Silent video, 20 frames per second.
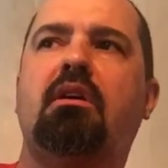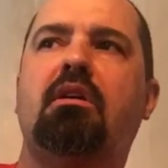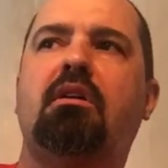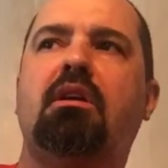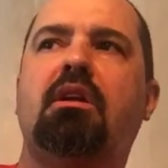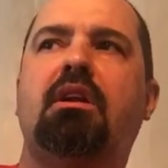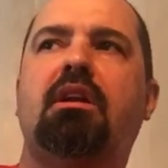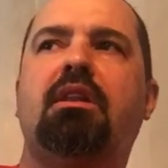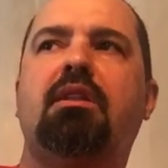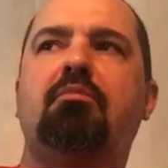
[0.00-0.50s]
And
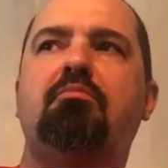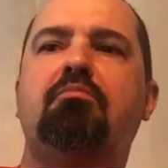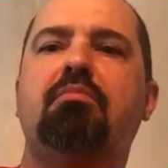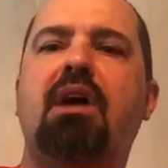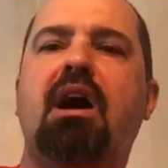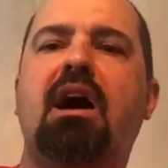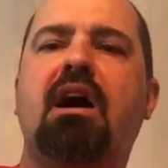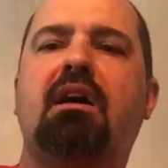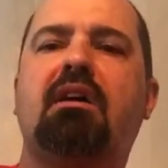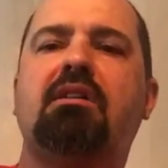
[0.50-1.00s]
then at the
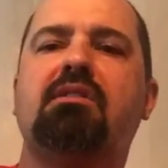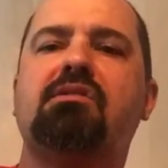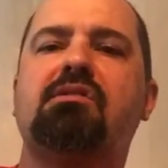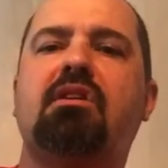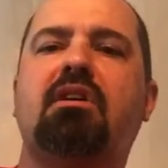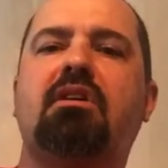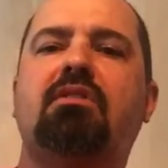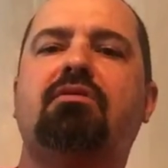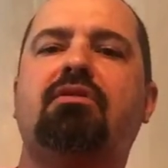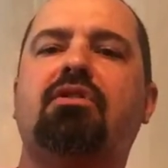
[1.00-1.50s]
back is
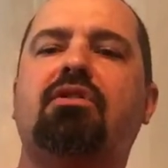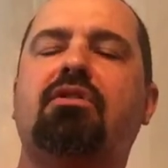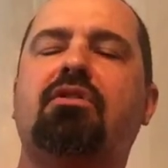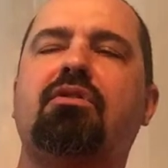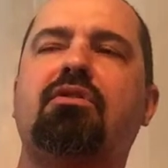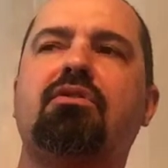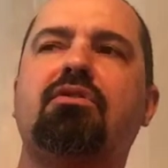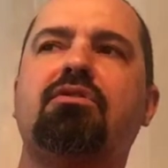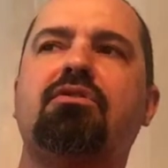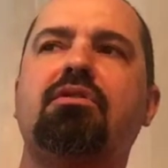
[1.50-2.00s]
kind of an
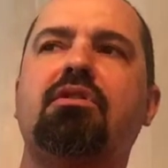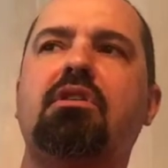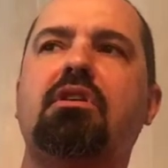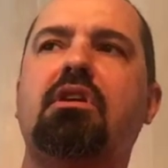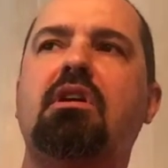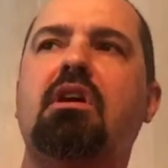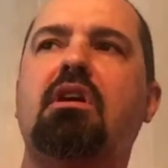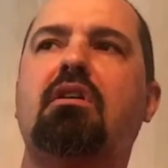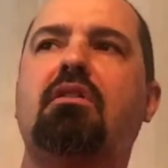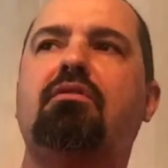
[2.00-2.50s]

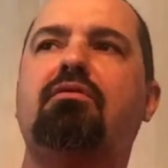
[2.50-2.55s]
earthy,